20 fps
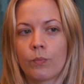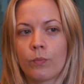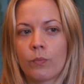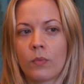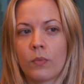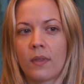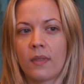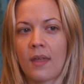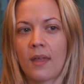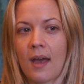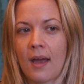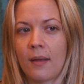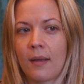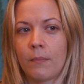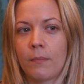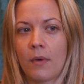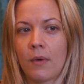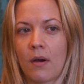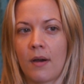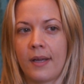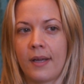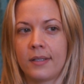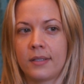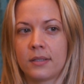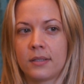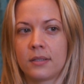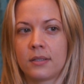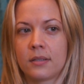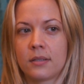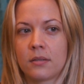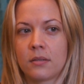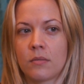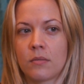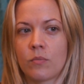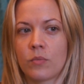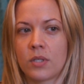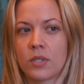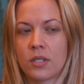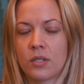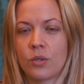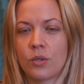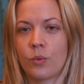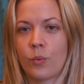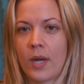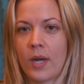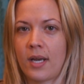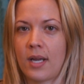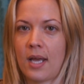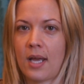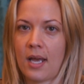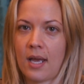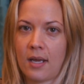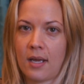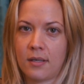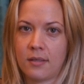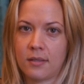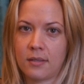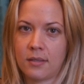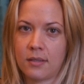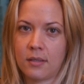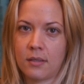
with that in mind, we still went ahead.